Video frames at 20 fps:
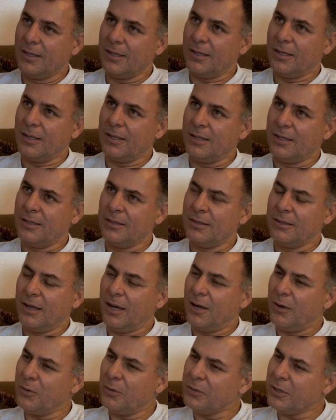And
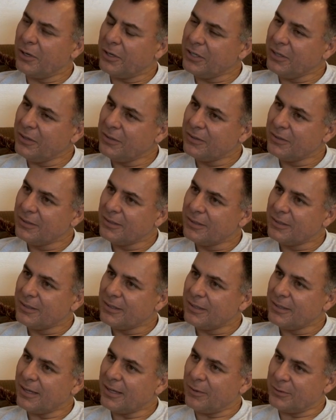how old are you?
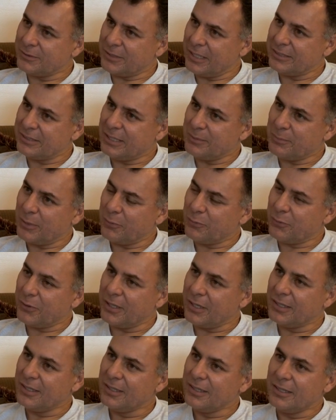I was asking my
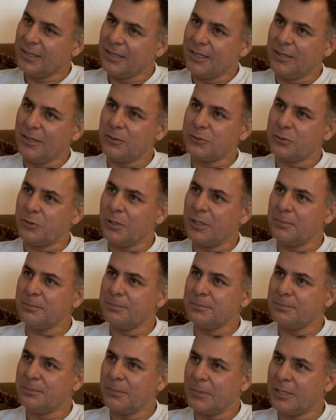friend. He goes, oh,
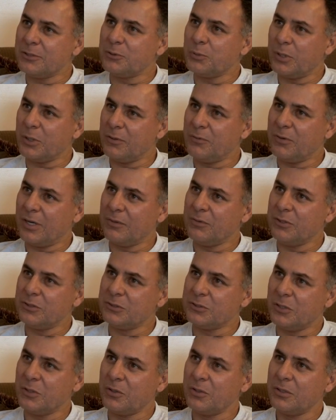I'm about 25
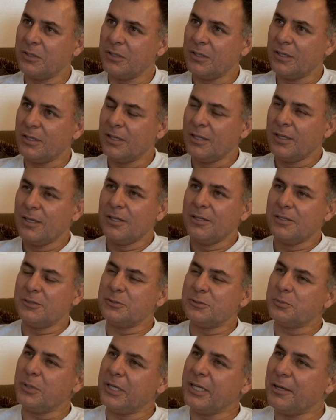years old. He
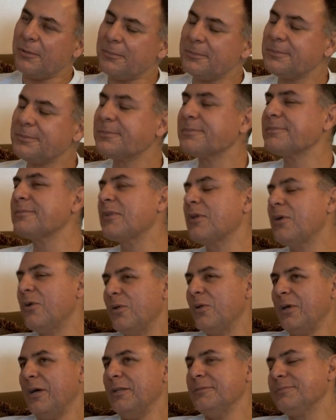goes, wait up,
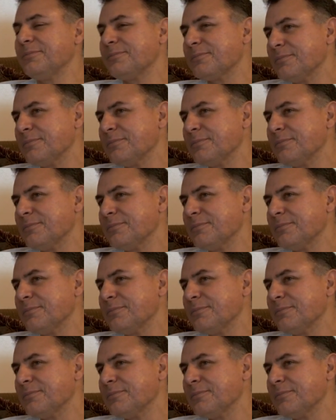hold on.